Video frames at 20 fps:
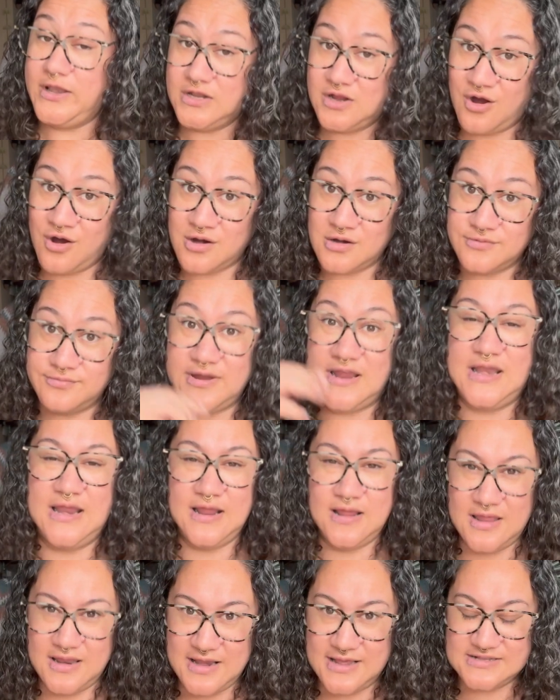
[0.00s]
card
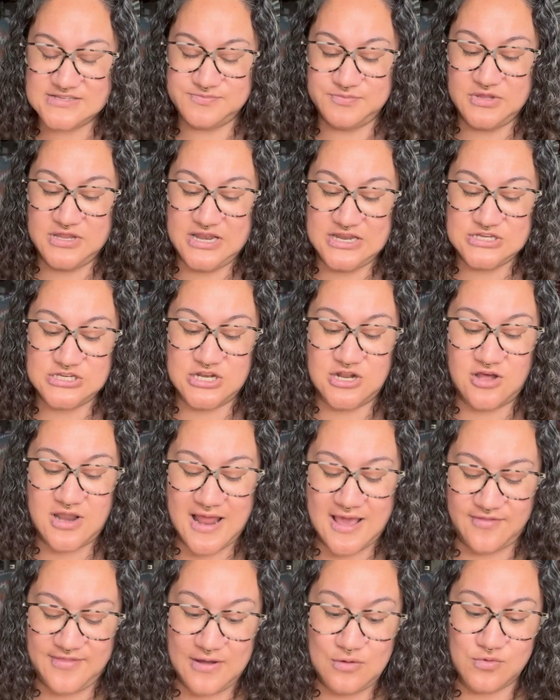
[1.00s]
reading, an explanation on
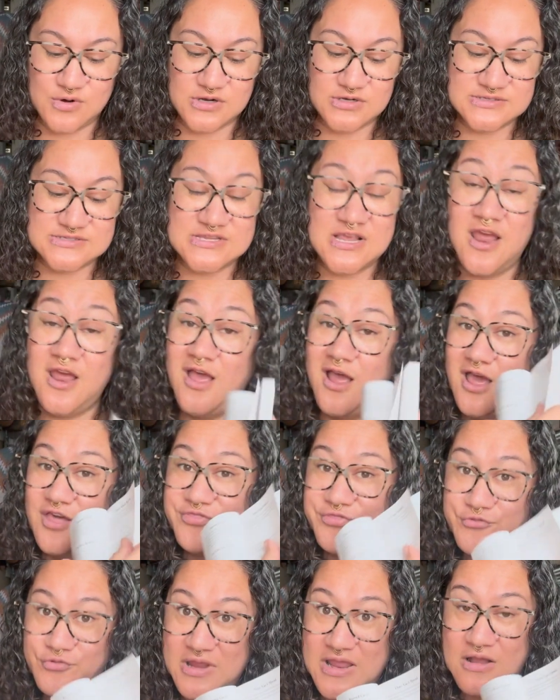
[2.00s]
how that works, a
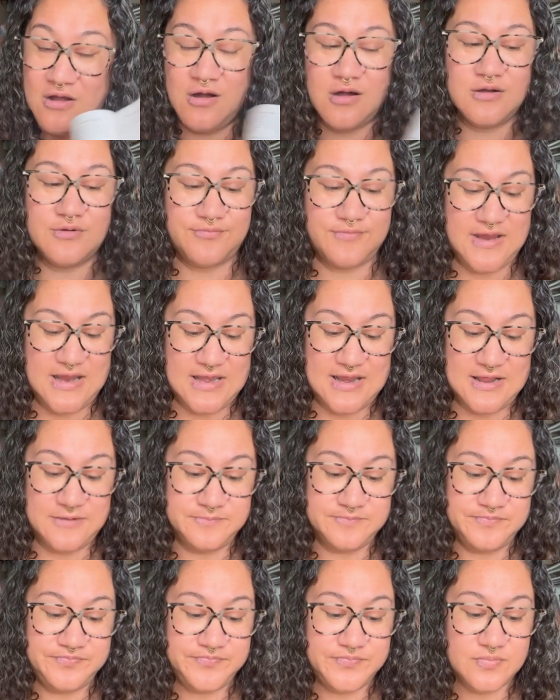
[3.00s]
3-card
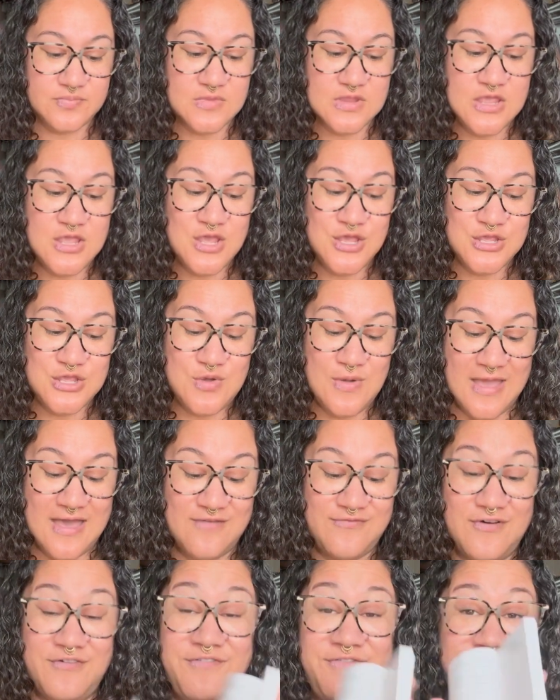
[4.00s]
reading, you
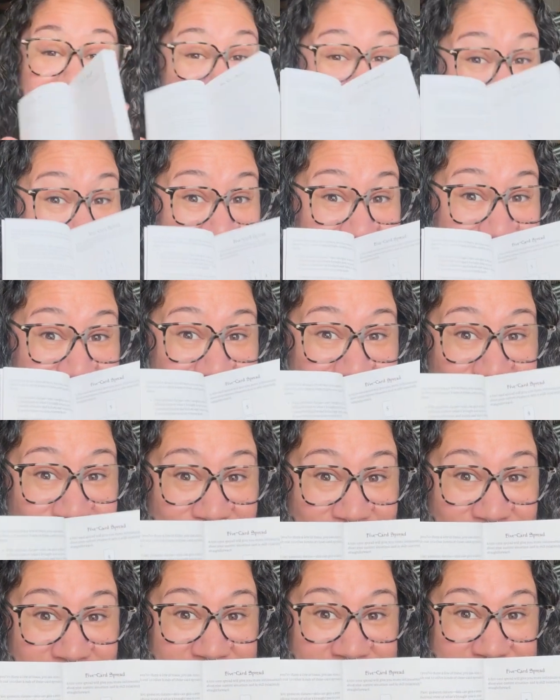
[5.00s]
have a
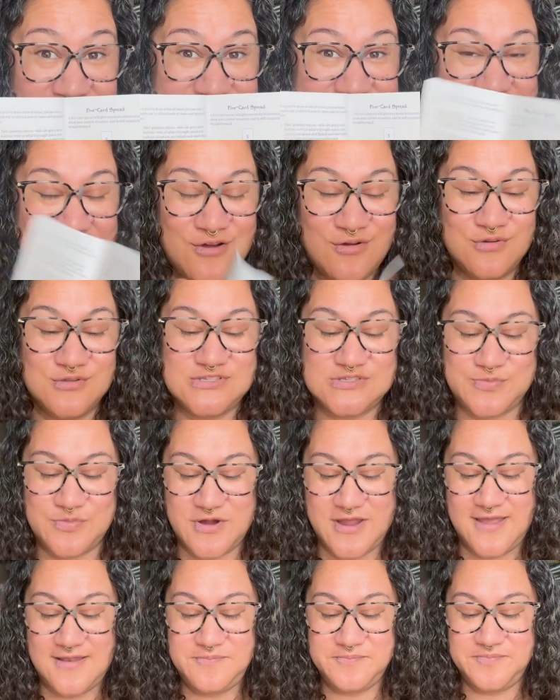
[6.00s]
5-card tarot
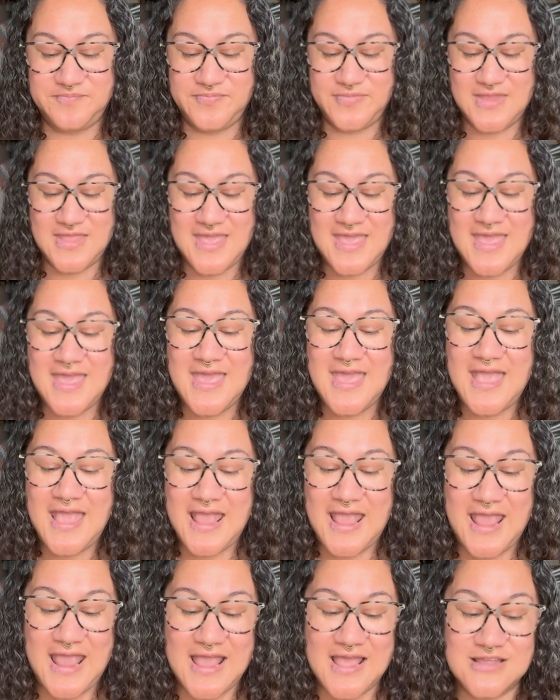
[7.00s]
spread,
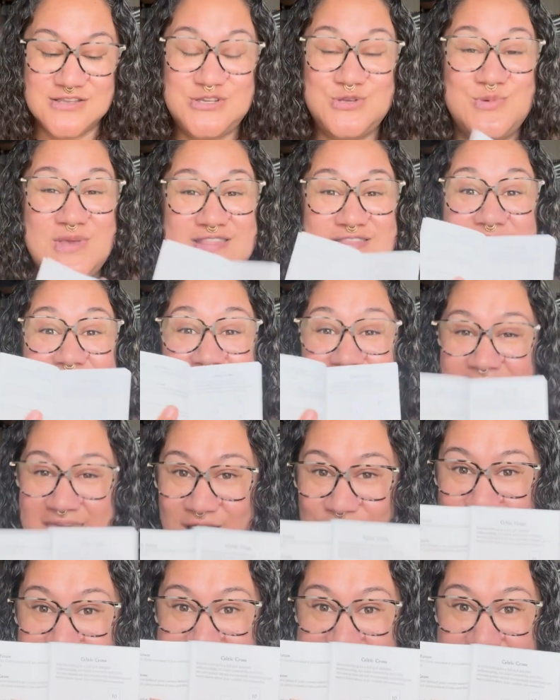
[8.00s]
and you get the
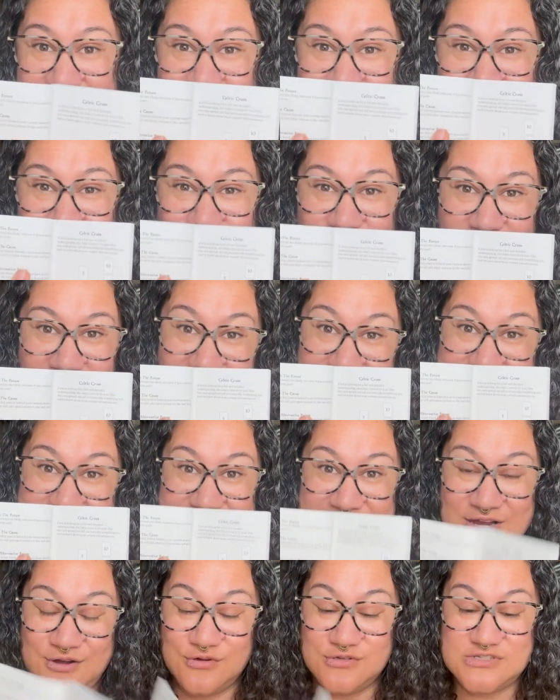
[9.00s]
Celtic Cross
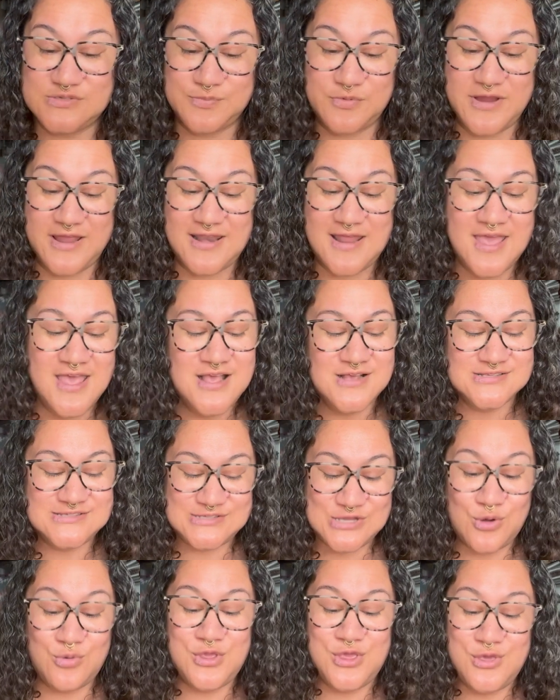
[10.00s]
tarot spread.
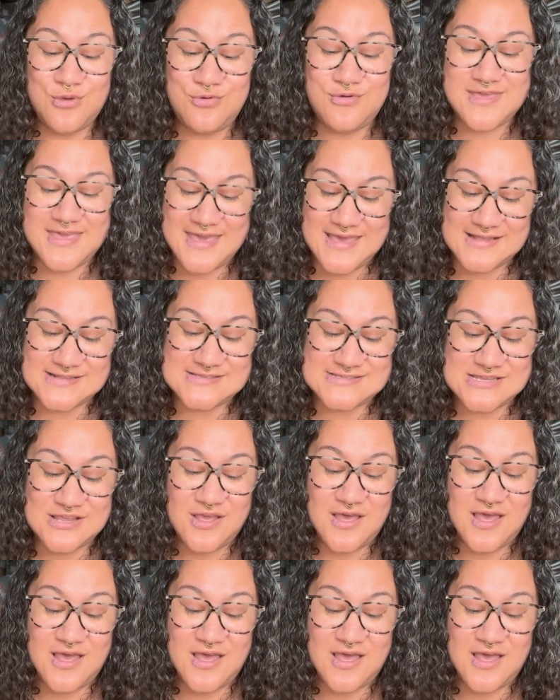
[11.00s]
So you get